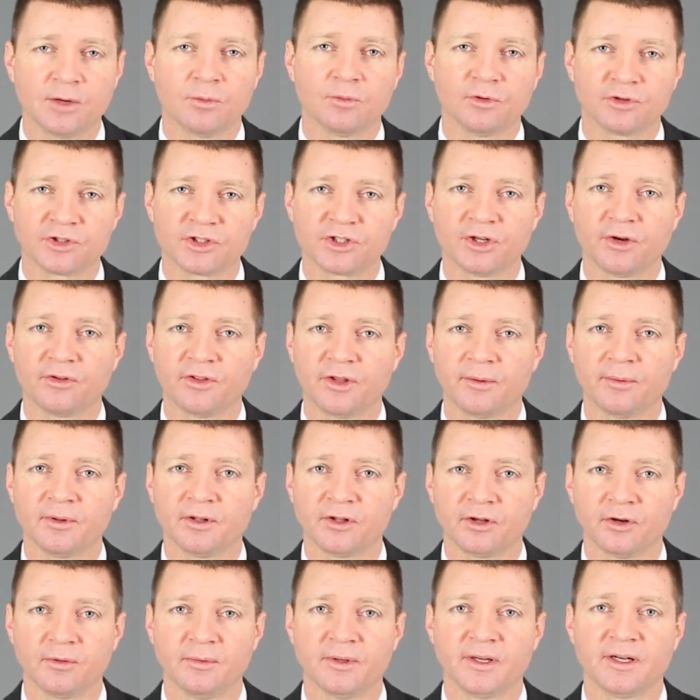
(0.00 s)
will show them a
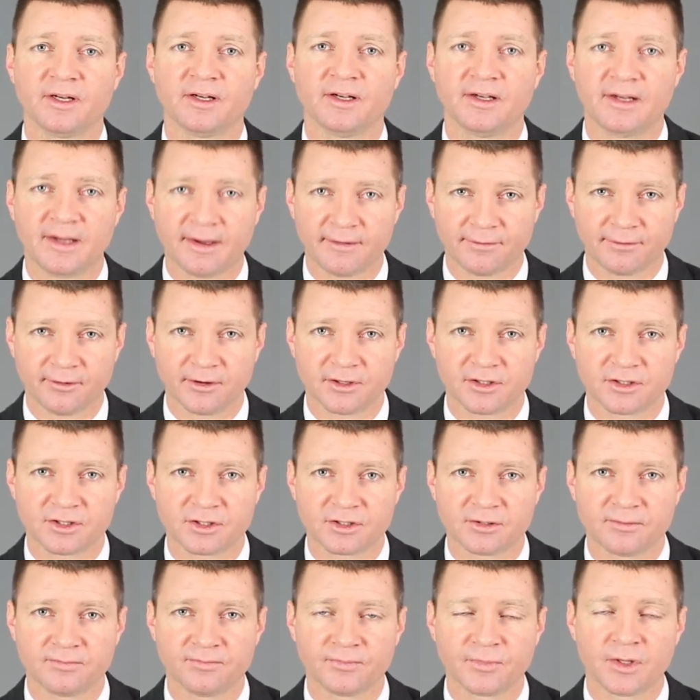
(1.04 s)
little bit of
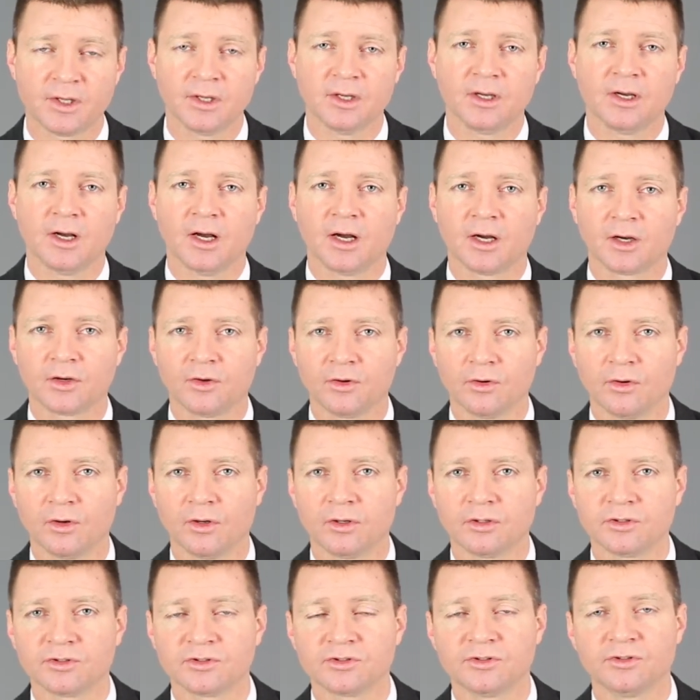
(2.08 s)
deference.
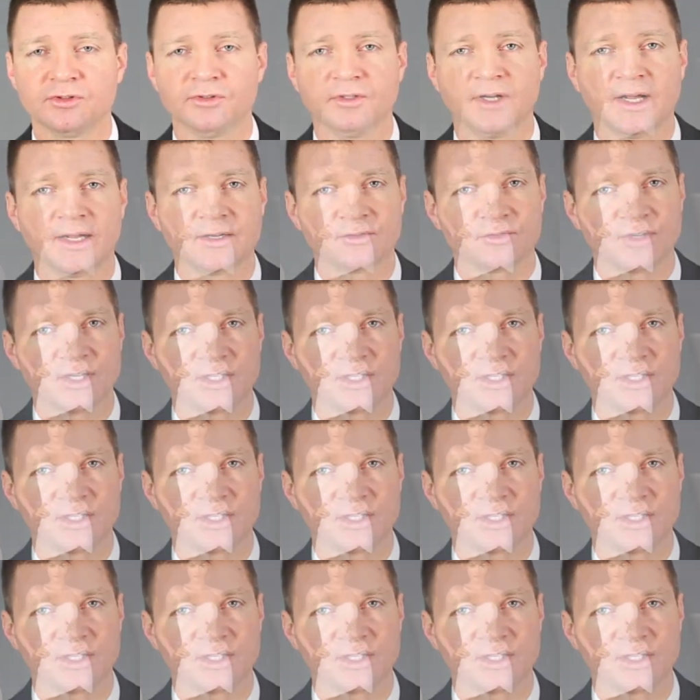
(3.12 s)
Girls, do not